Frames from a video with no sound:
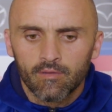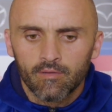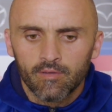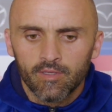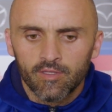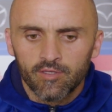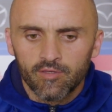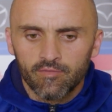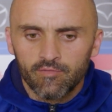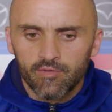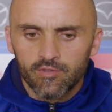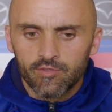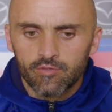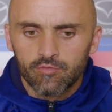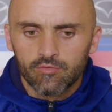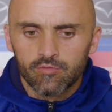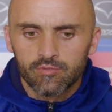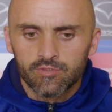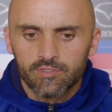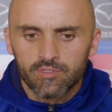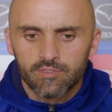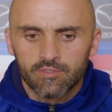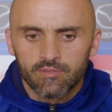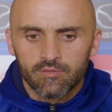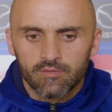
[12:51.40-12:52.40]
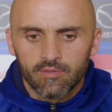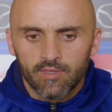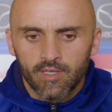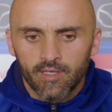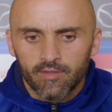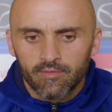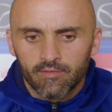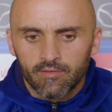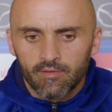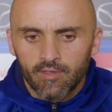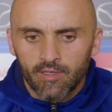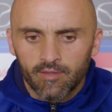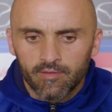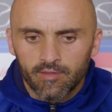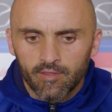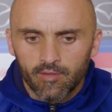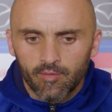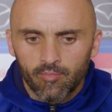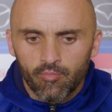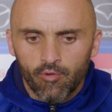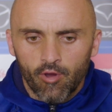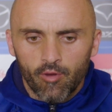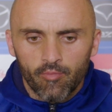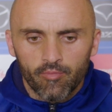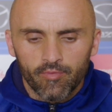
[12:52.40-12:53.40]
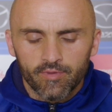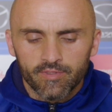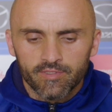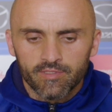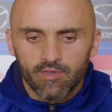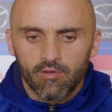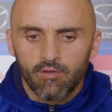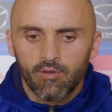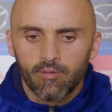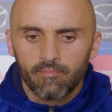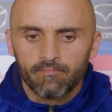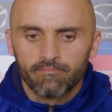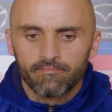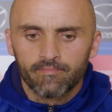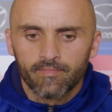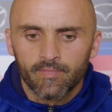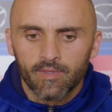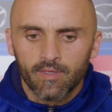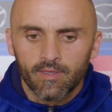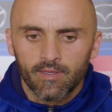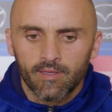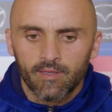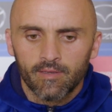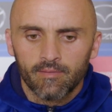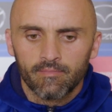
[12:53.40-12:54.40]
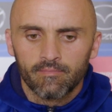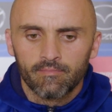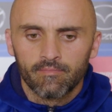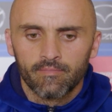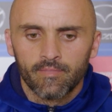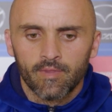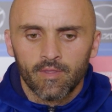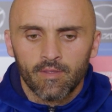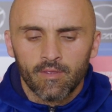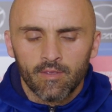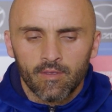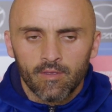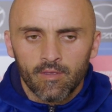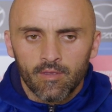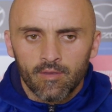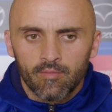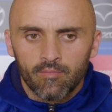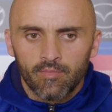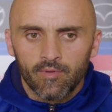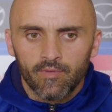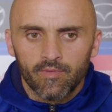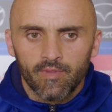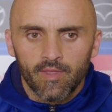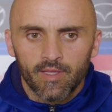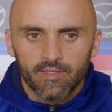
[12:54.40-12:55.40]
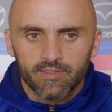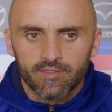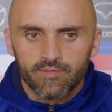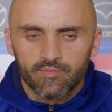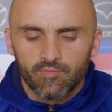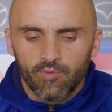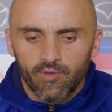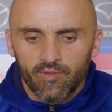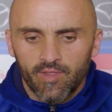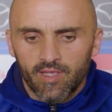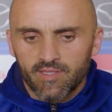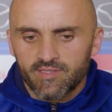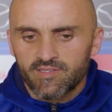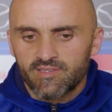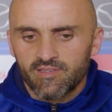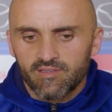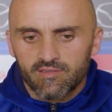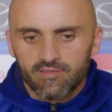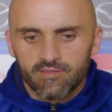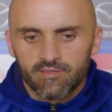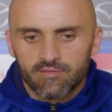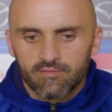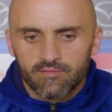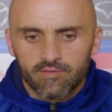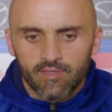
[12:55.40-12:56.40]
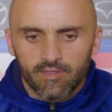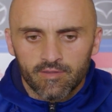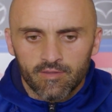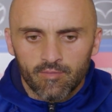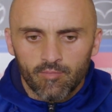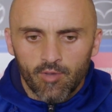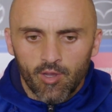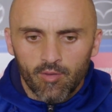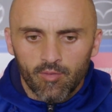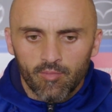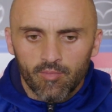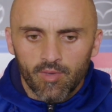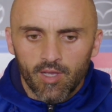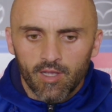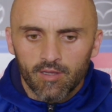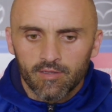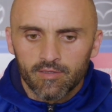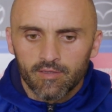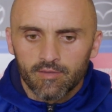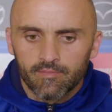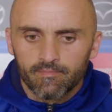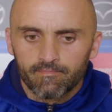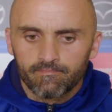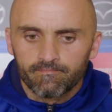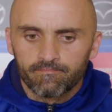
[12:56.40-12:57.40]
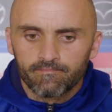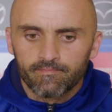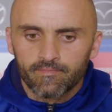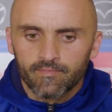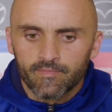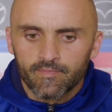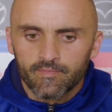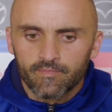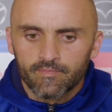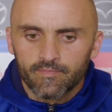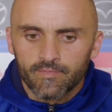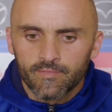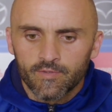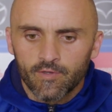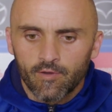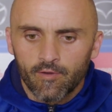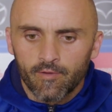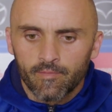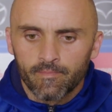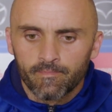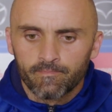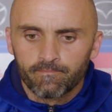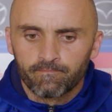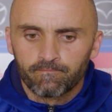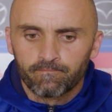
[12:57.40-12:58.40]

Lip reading: individuals at the appropriate time. But that's where that sits at the moment, Mark. Sorry.